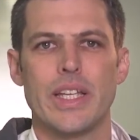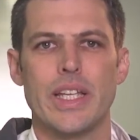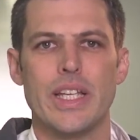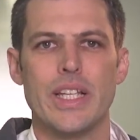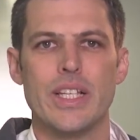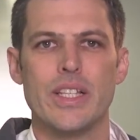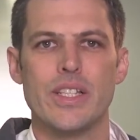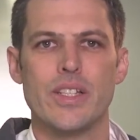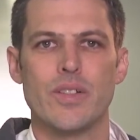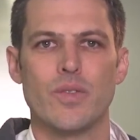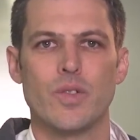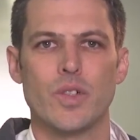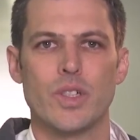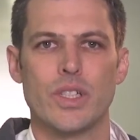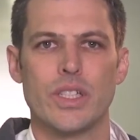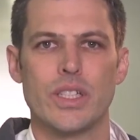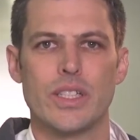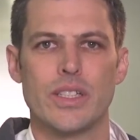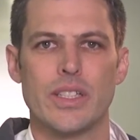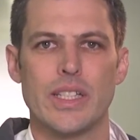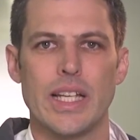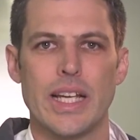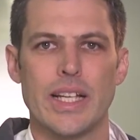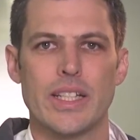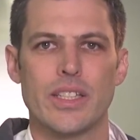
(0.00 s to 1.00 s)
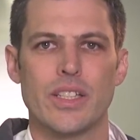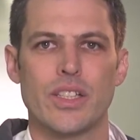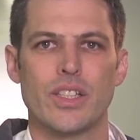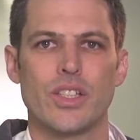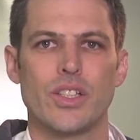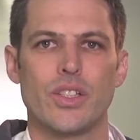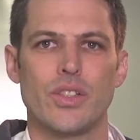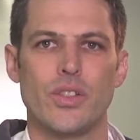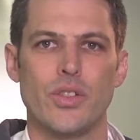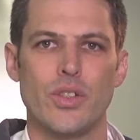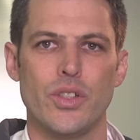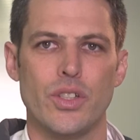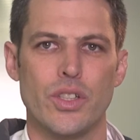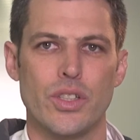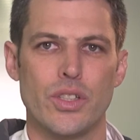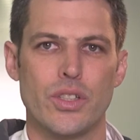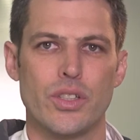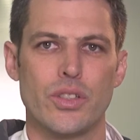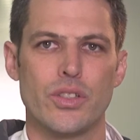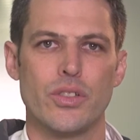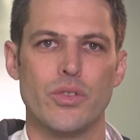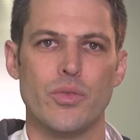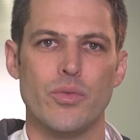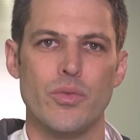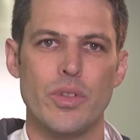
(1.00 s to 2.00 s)
easy for dyslexic students
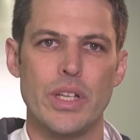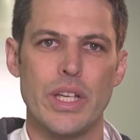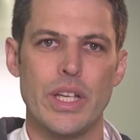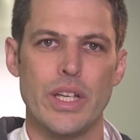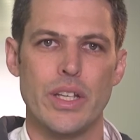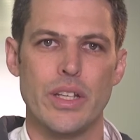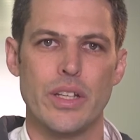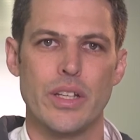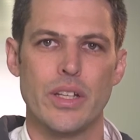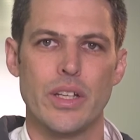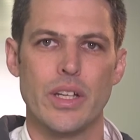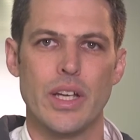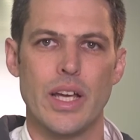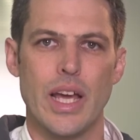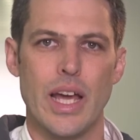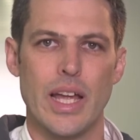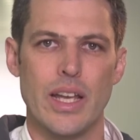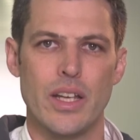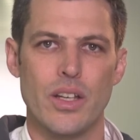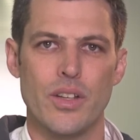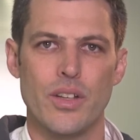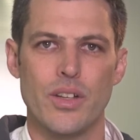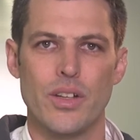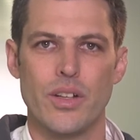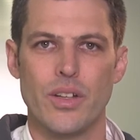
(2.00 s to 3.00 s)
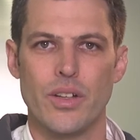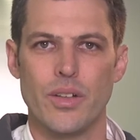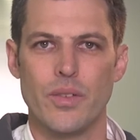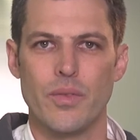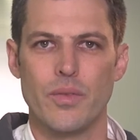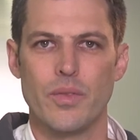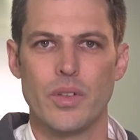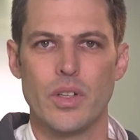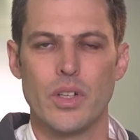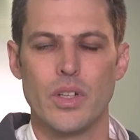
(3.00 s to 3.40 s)
to read and learn,